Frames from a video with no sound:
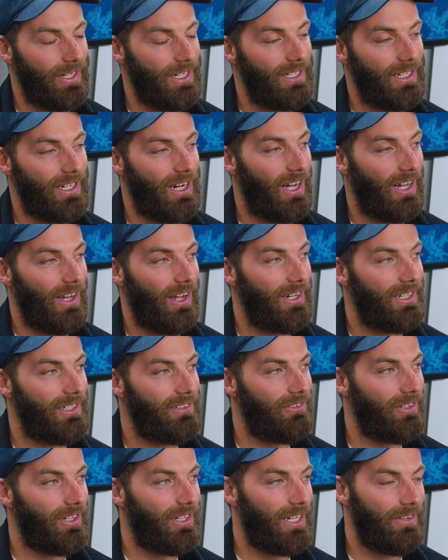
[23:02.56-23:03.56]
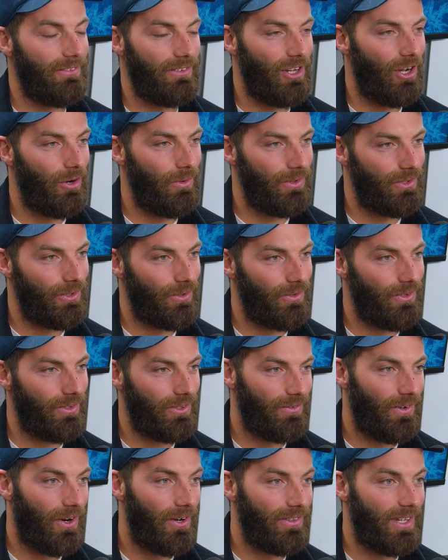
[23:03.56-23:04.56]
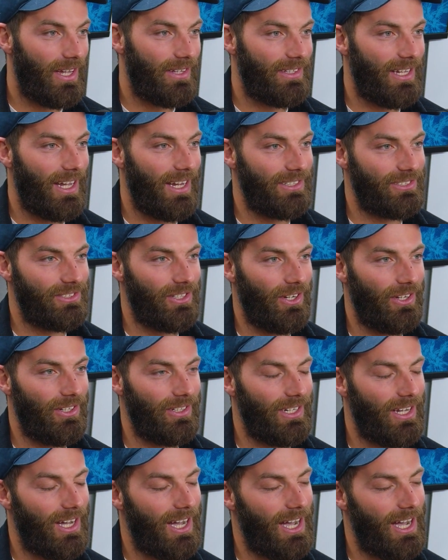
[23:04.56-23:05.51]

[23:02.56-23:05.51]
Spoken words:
in and I didn't really even know we were doing the vote that day. So